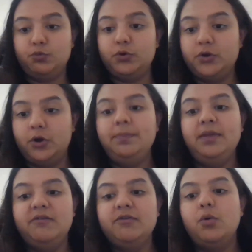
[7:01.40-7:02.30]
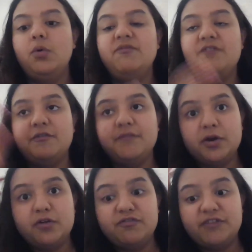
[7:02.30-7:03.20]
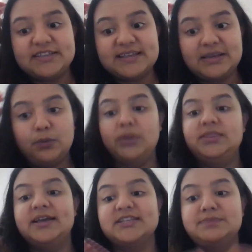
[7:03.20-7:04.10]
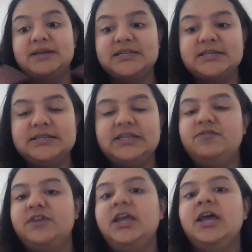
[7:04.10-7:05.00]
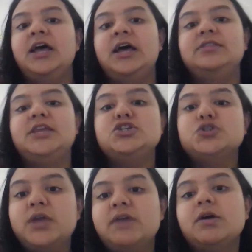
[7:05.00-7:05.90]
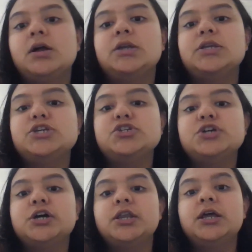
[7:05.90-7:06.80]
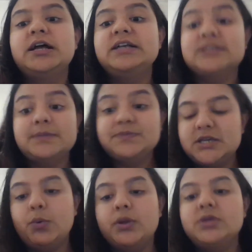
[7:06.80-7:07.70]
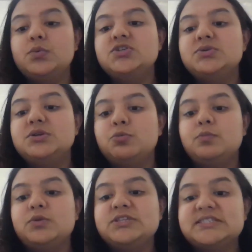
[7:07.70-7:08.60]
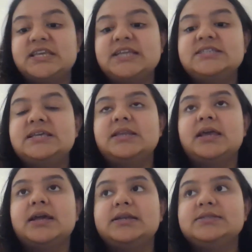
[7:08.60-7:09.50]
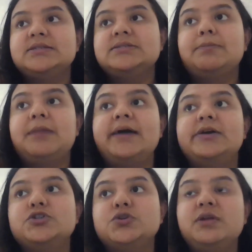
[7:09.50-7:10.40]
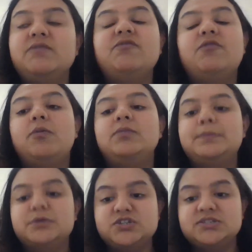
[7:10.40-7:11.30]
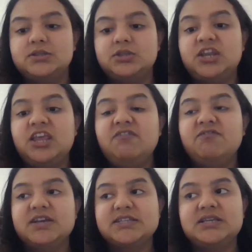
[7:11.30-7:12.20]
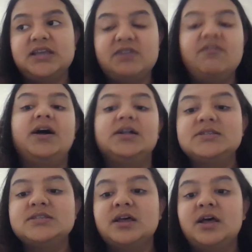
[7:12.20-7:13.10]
would not be aware of exactly when they're expecting a delivery. They should have a condition subsequent which states that at least the supplier should inform the purchaser 3 weeks in advance